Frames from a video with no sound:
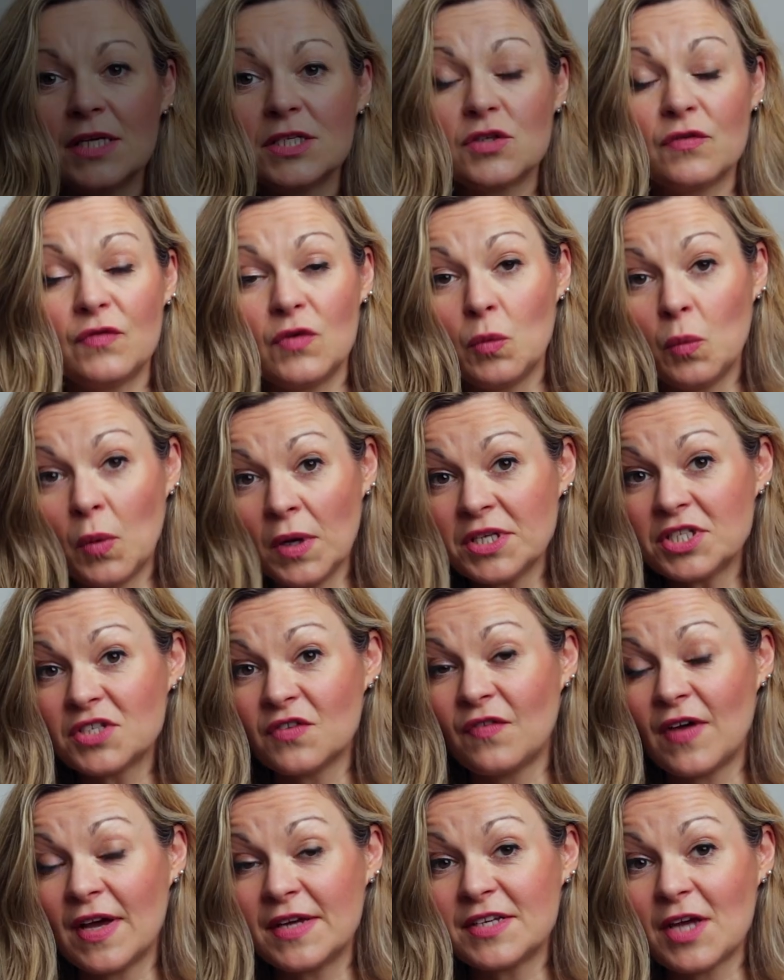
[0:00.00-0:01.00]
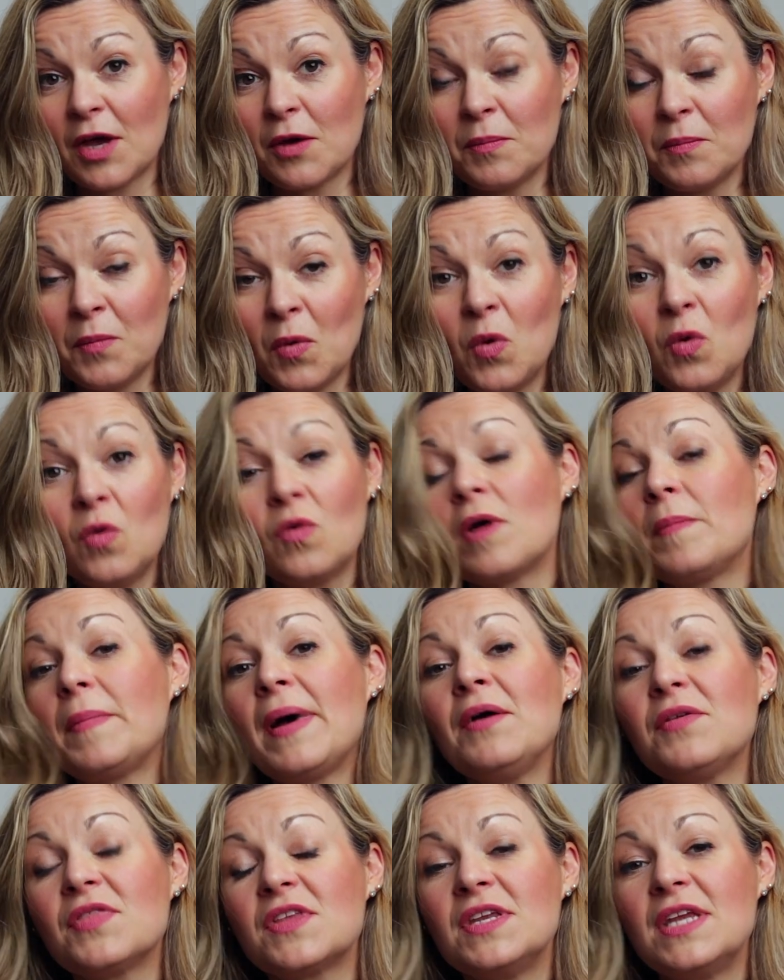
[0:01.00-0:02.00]
So if you want to find out more
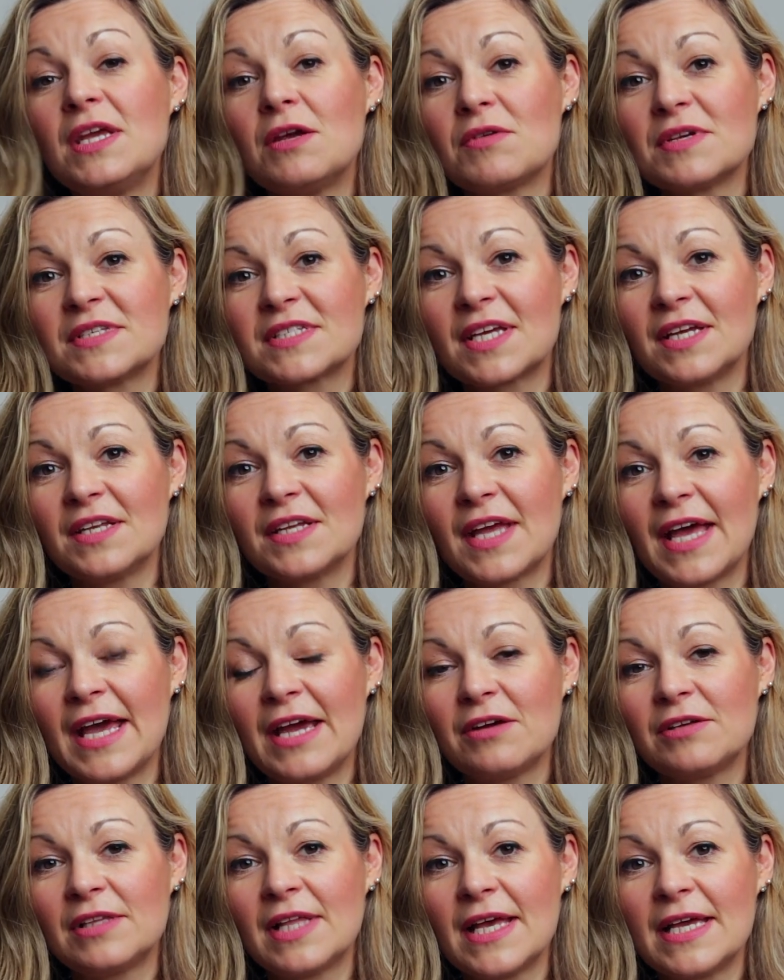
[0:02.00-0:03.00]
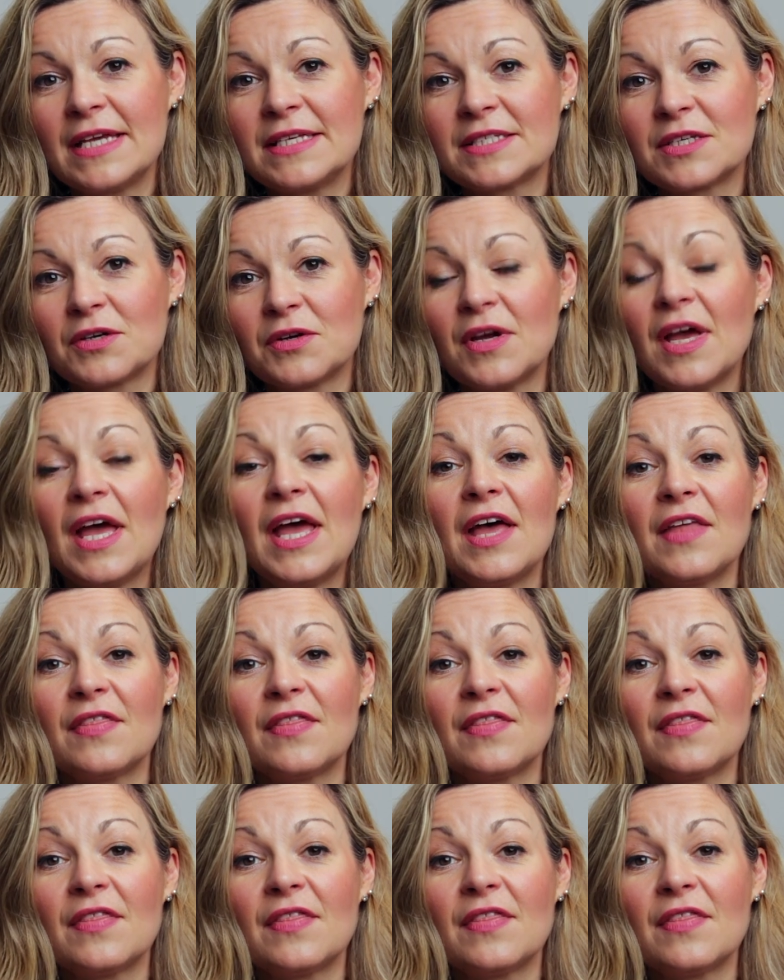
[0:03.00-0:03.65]
about the Nira skincare laser,